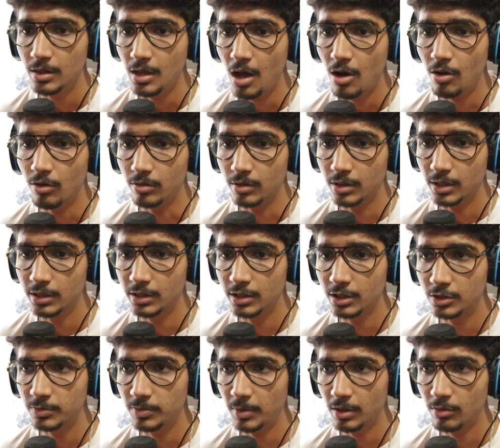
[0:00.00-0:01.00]
Now in
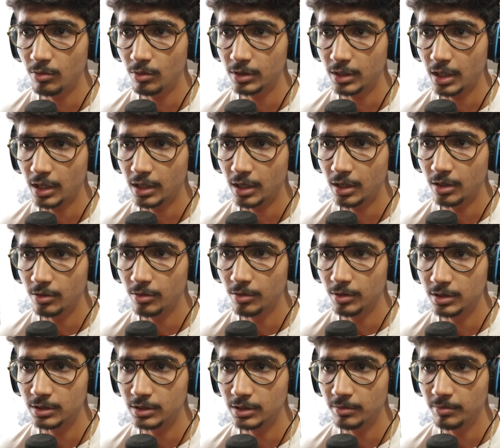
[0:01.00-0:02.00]
this part what I can
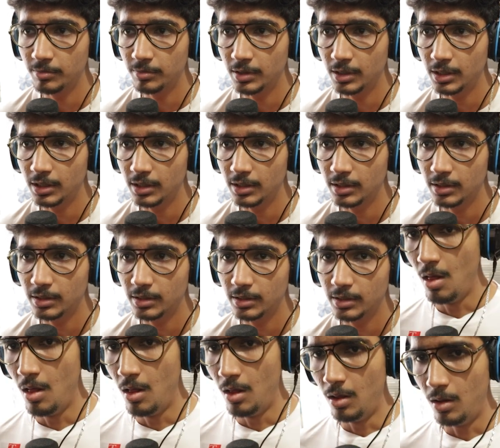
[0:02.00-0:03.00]
do is simply
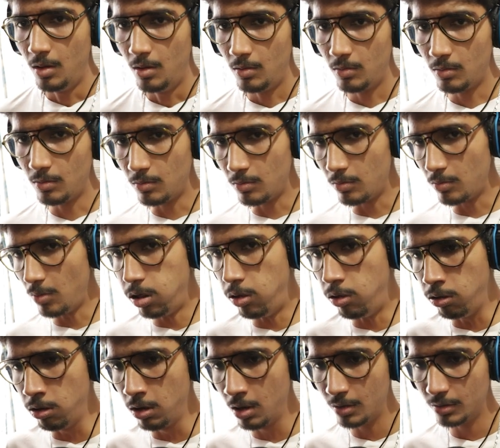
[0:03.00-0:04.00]

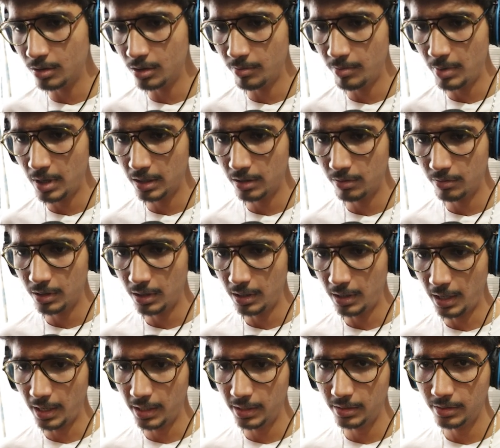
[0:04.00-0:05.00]
the background
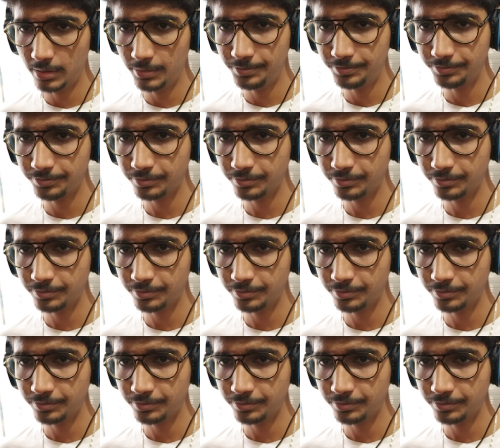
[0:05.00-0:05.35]
I like,